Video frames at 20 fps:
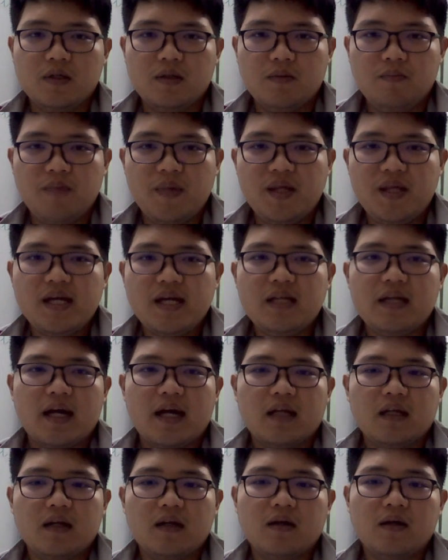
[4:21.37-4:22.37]
Meaning
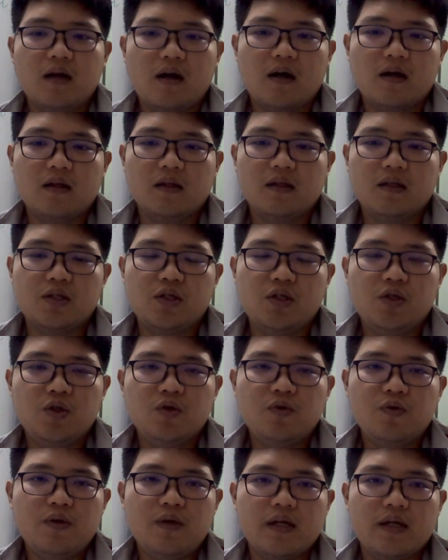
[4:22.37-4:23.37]
that the
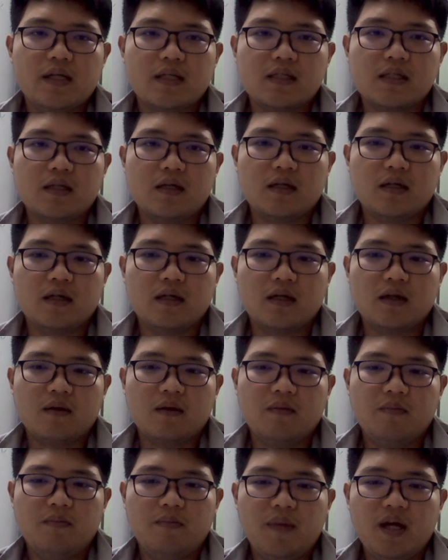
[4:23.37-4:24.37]
shoe is
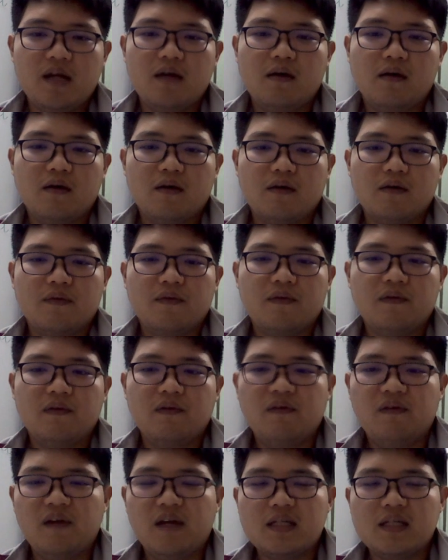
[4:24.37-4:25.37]
made up of
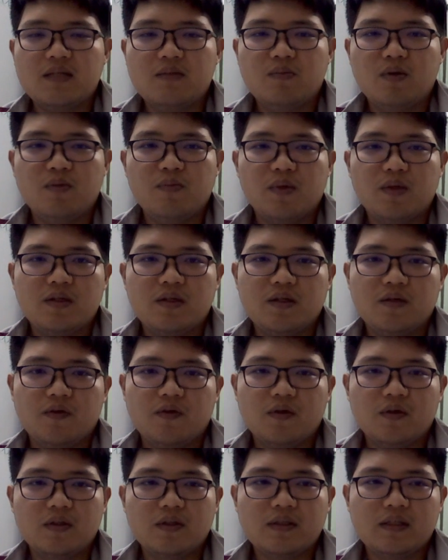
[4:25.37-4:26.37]
flexible
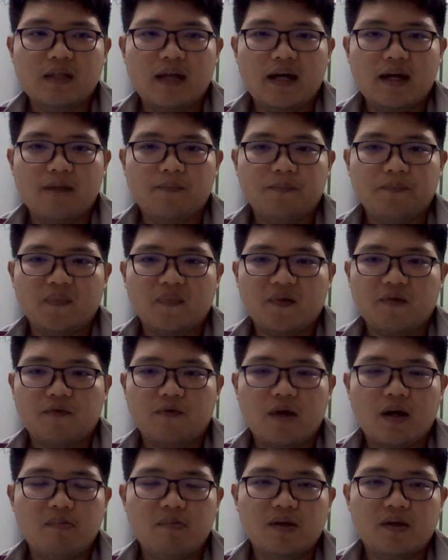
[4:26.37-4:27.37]
materials like
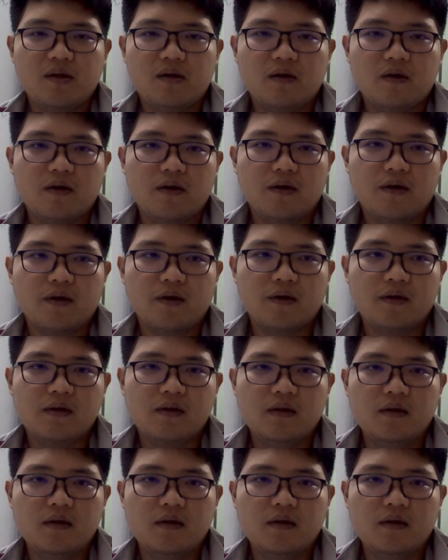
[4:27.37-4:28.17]
rubber or